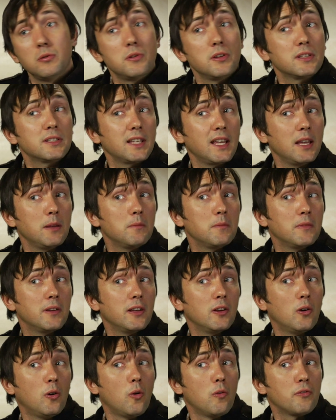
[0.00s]
do the
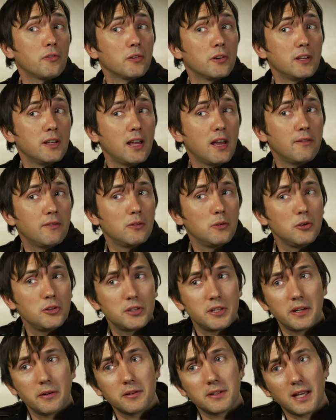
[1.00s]
same over
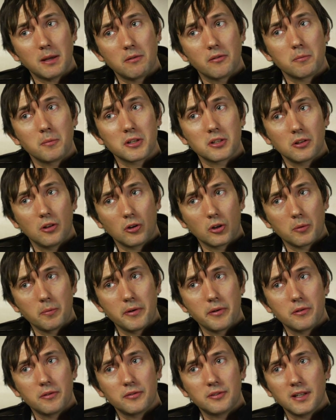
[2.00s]
evolutionary time, over a much longer
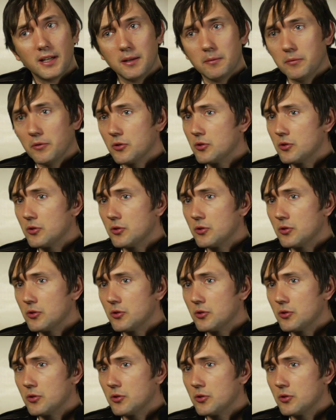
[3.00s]
period of time.